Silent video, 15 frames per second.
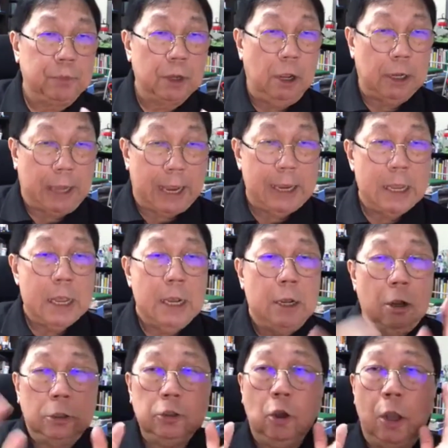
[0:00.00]
Okay?
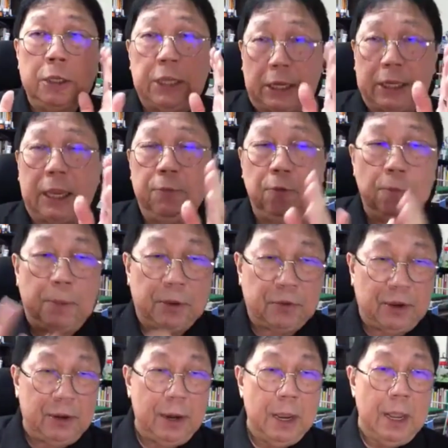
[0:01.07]
So a successful
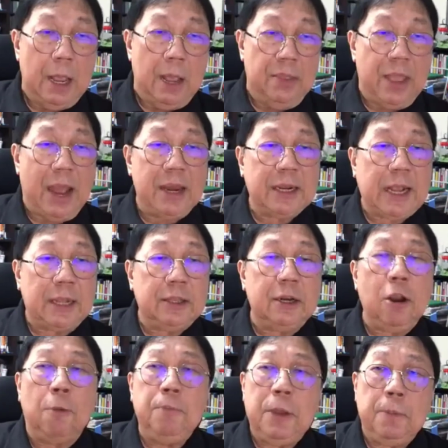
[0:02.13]
person. The other
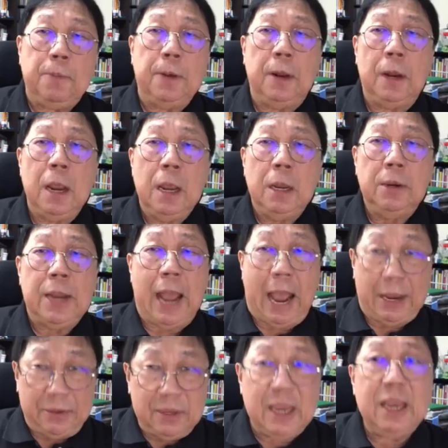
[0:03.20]
category of people that
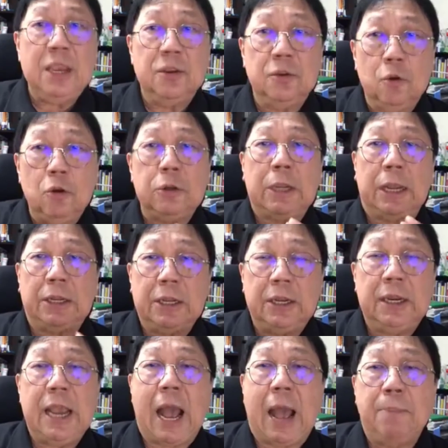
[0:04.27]
I think is good
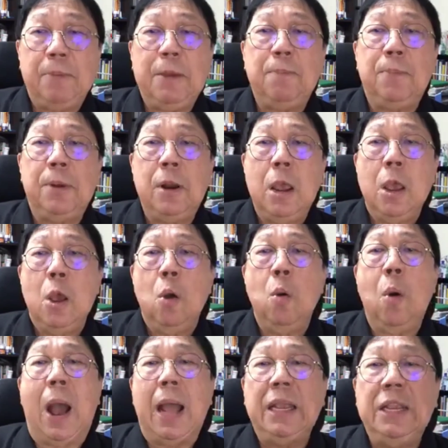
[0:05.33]
category are people
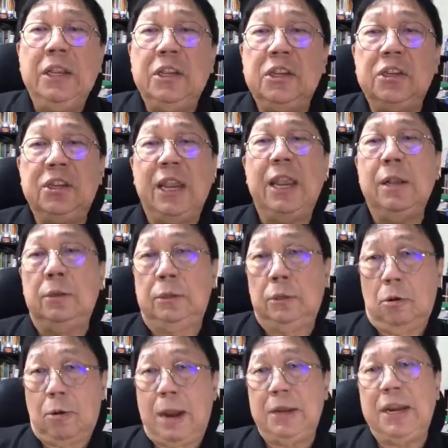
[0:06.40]
who are in sales.
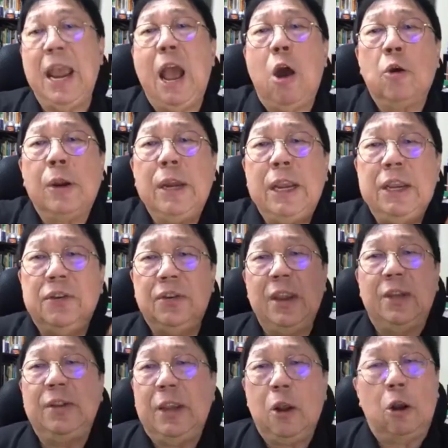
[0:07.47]
All right, they are already in
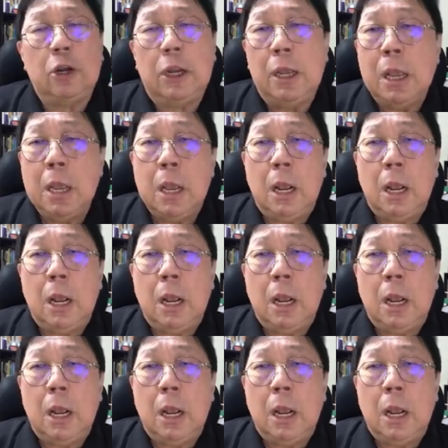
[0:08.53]
sales. They got the